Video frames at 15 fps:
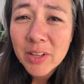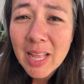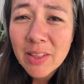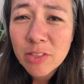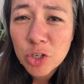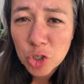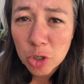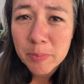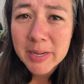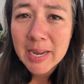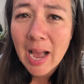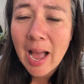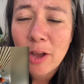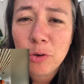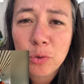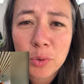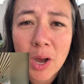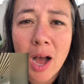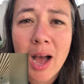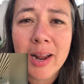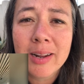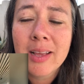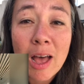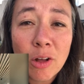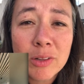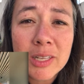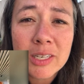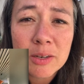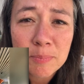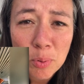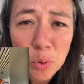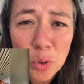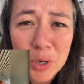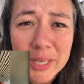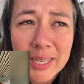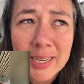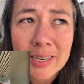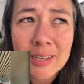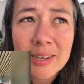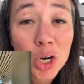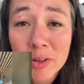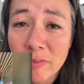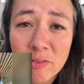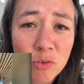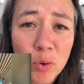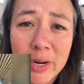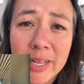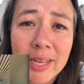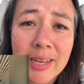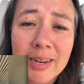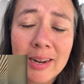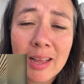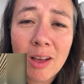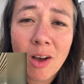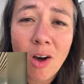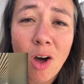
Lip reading: feel like the German guy who got held and deported could have avoided